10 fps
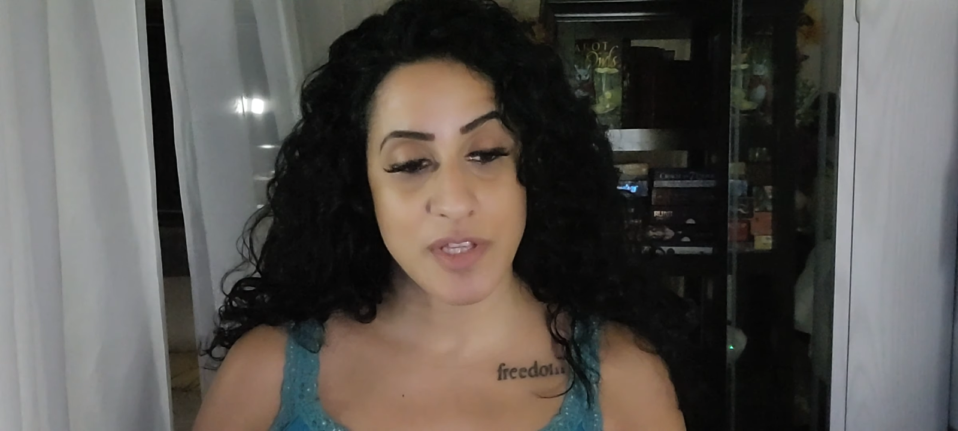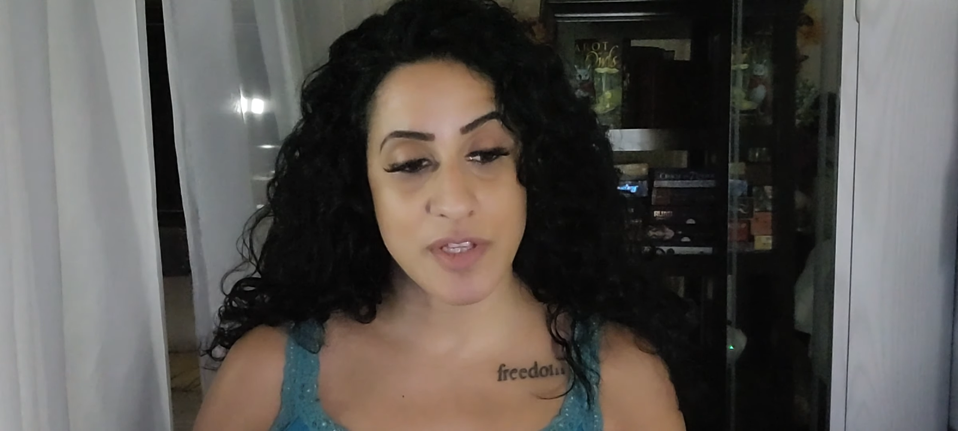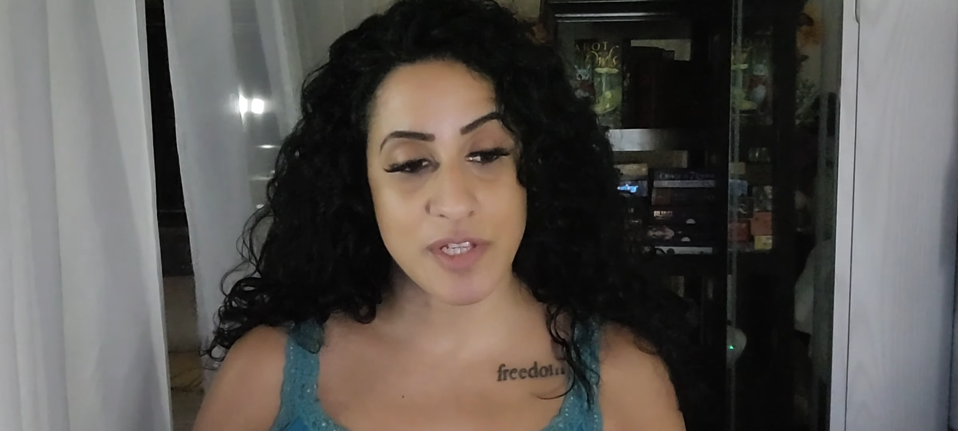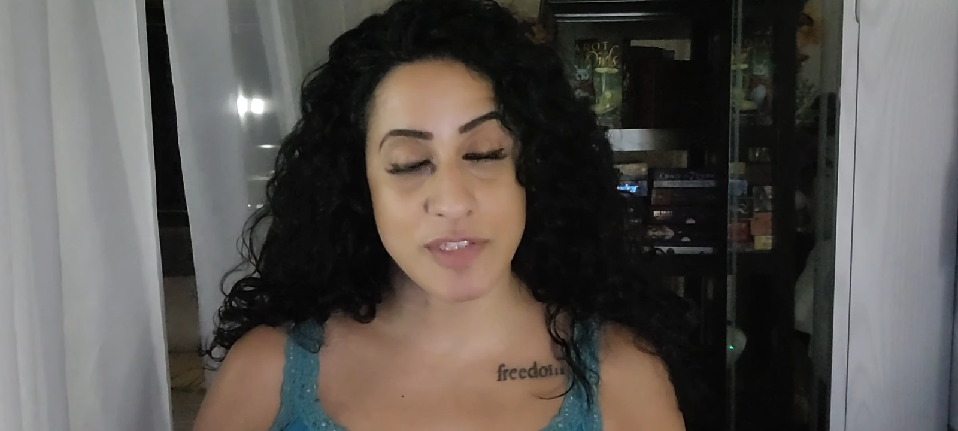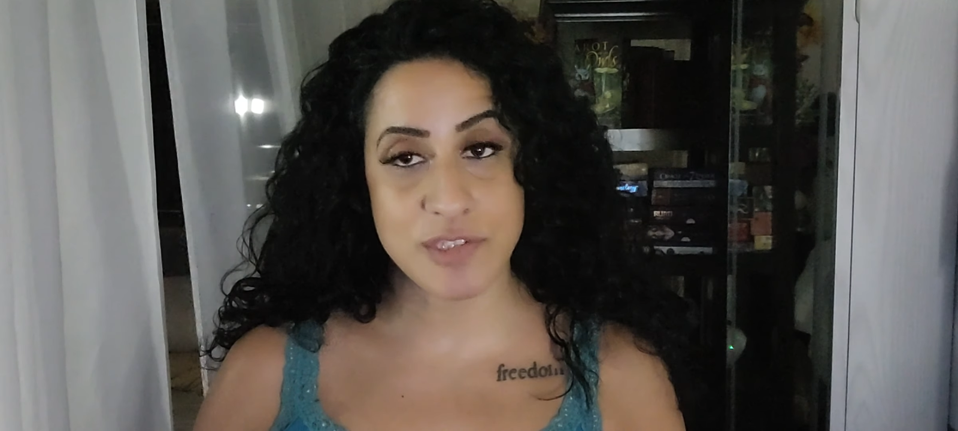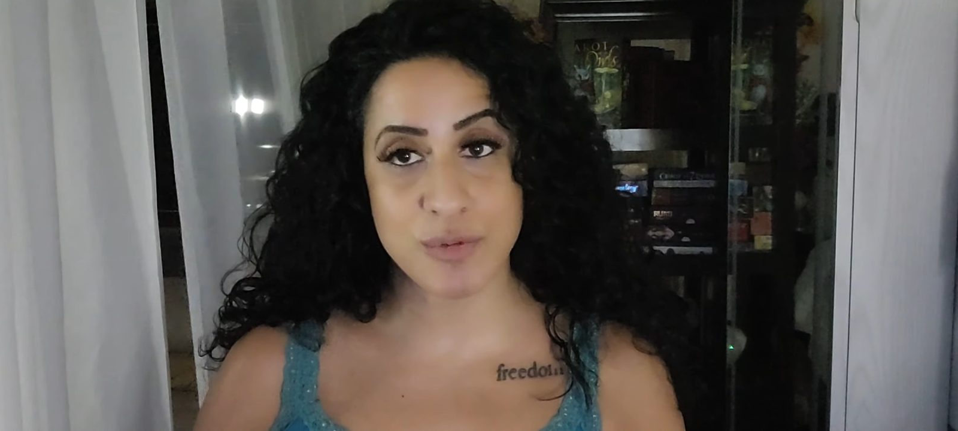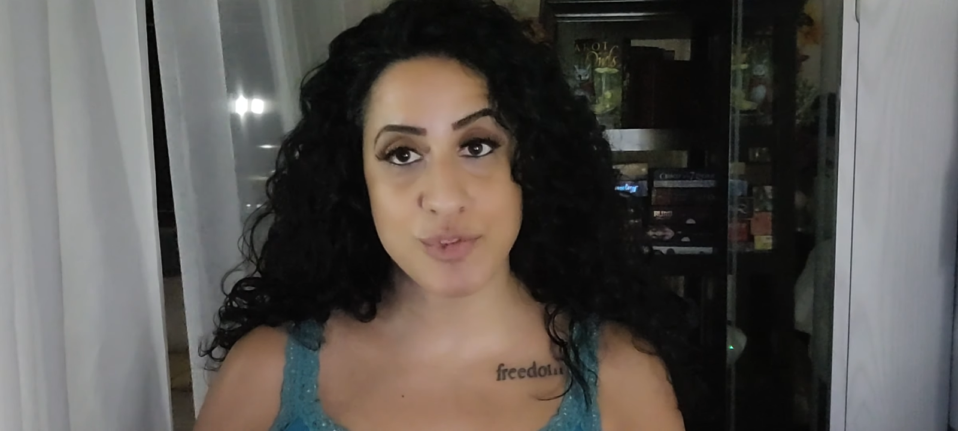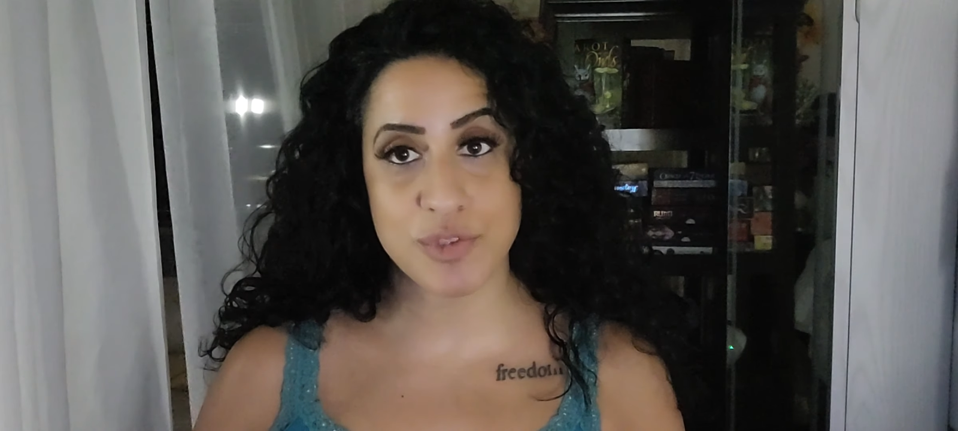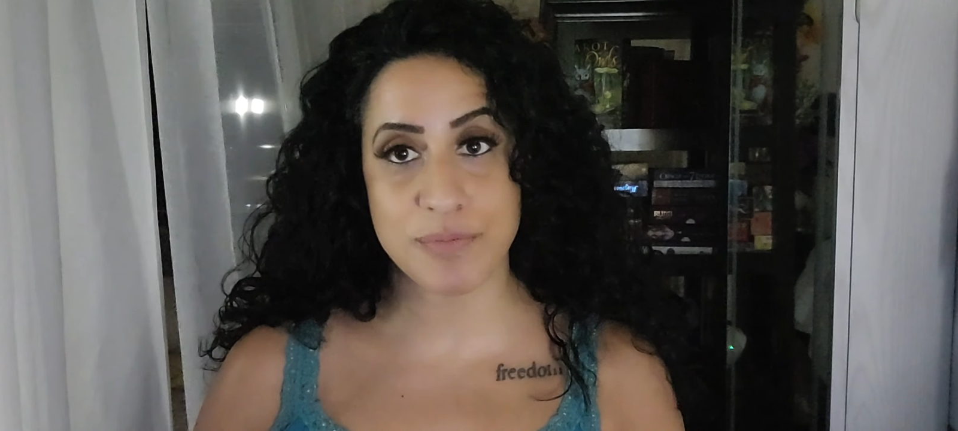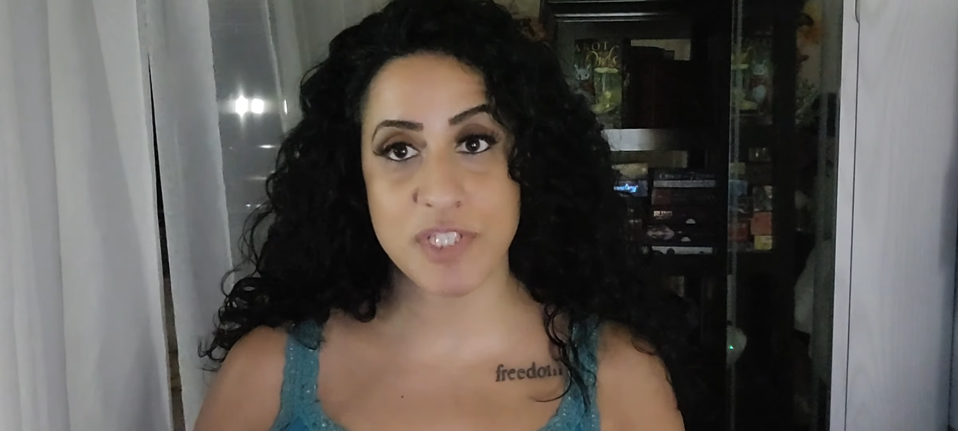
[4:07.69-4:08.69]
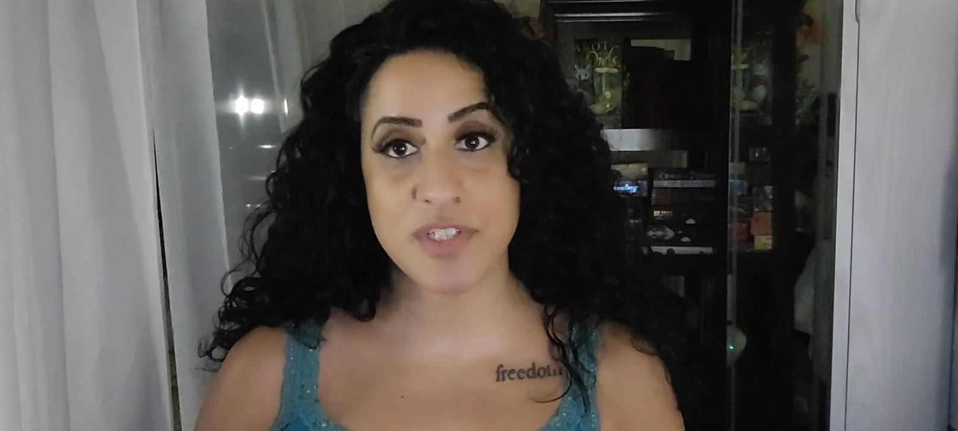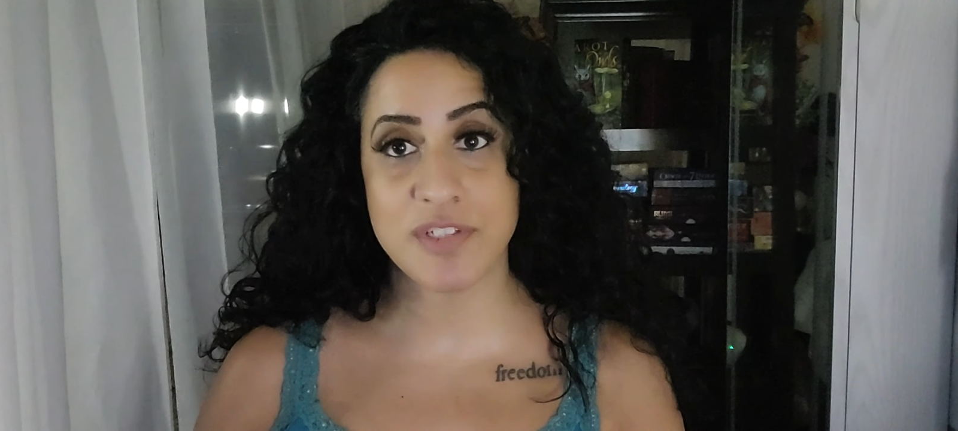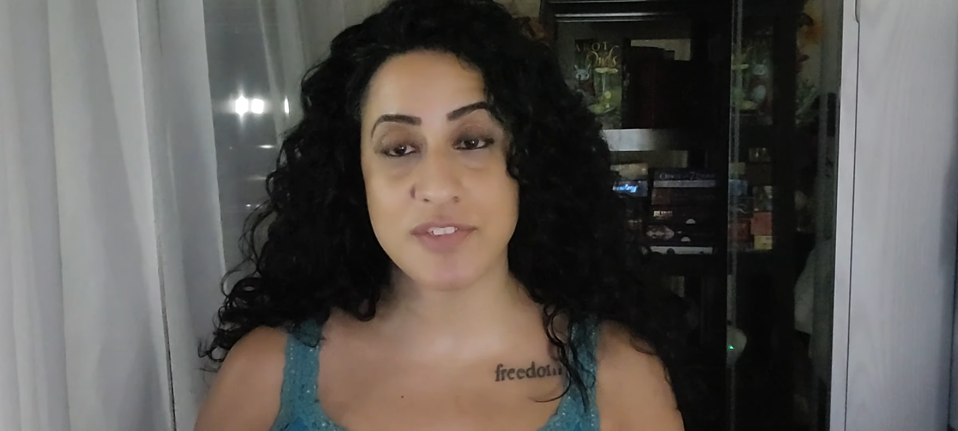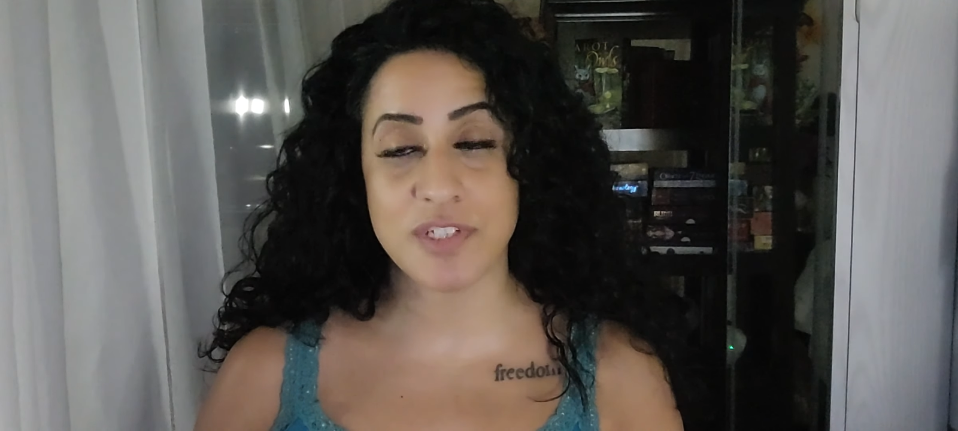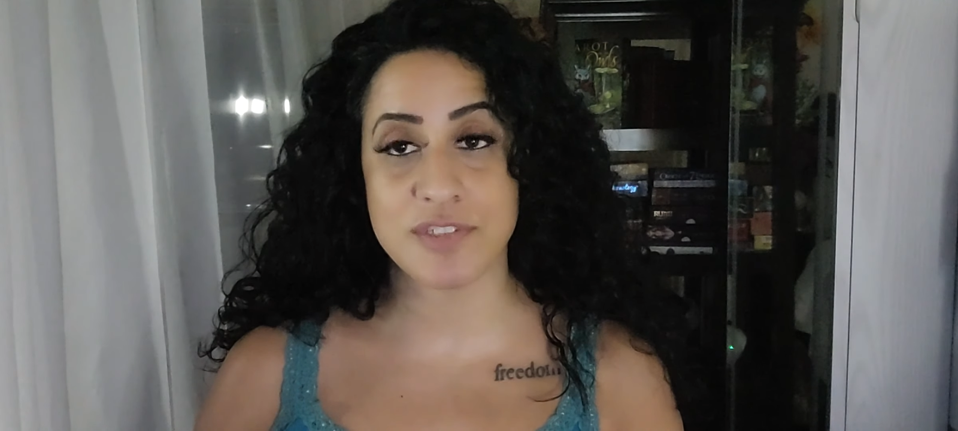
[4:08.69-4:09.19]
And social media
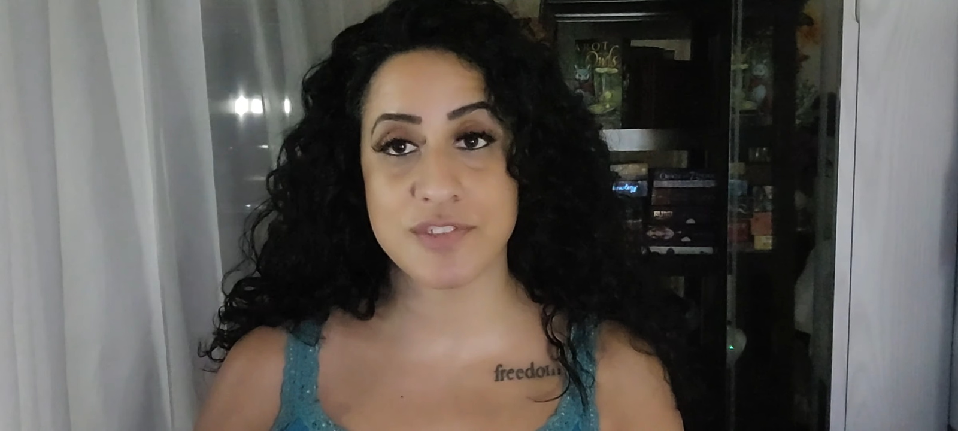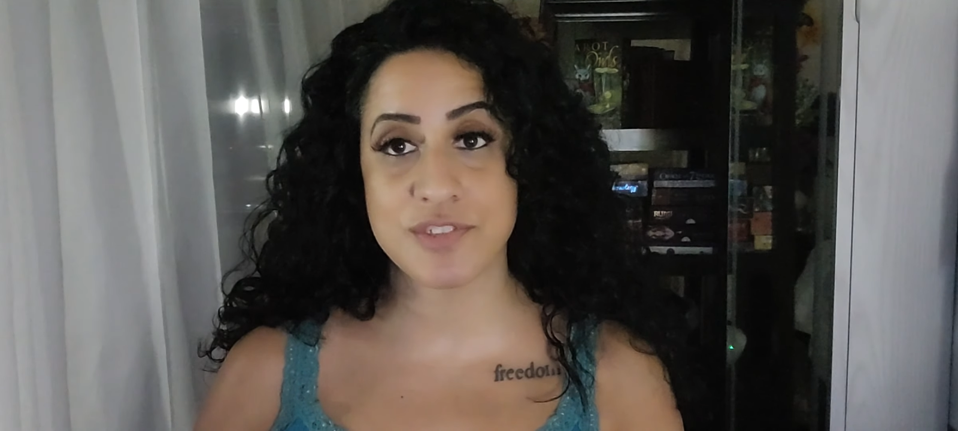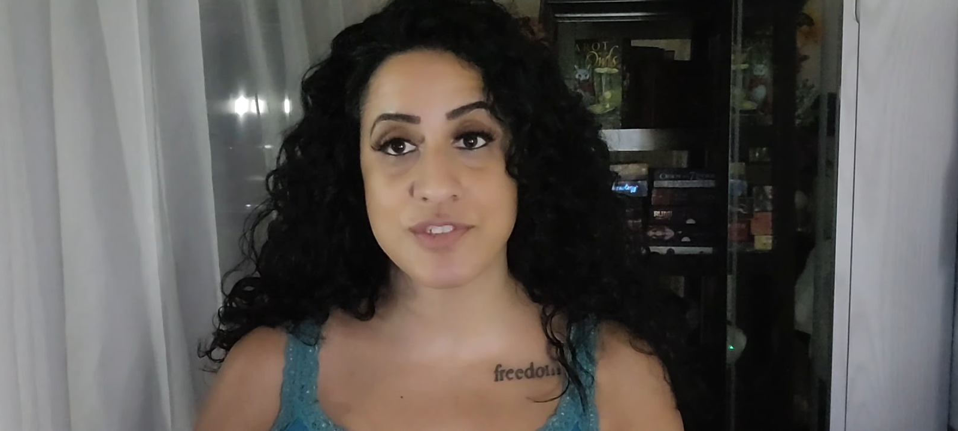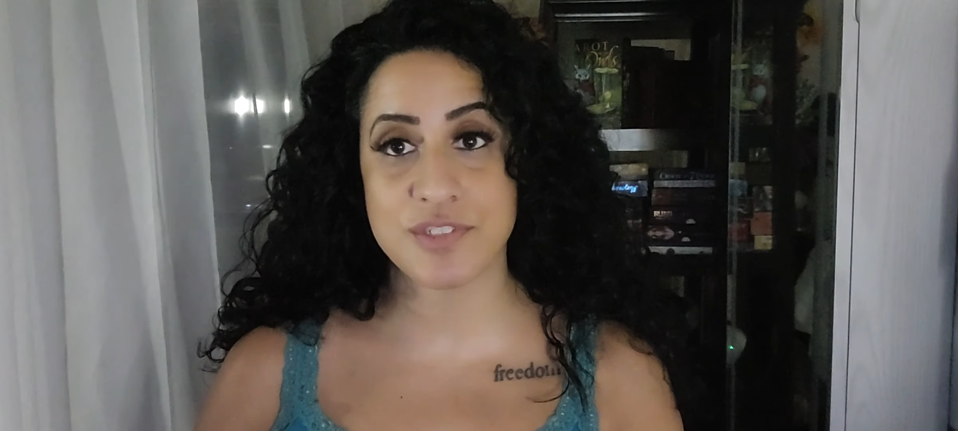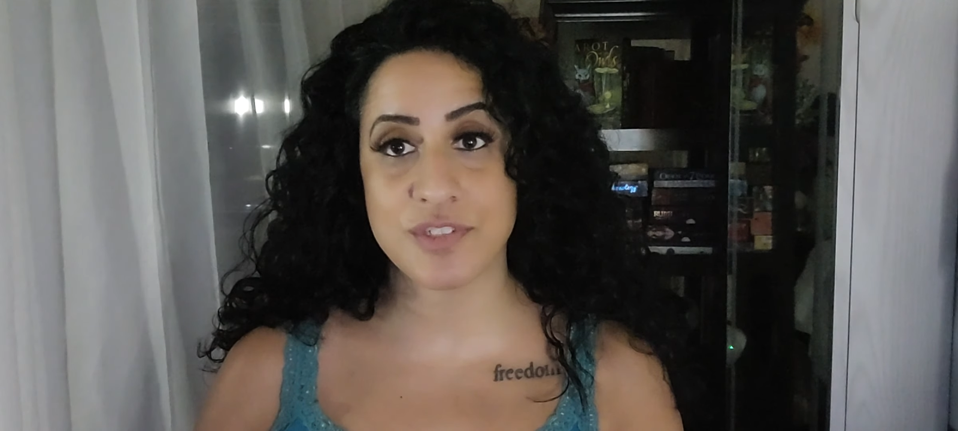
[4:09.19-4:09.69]
tends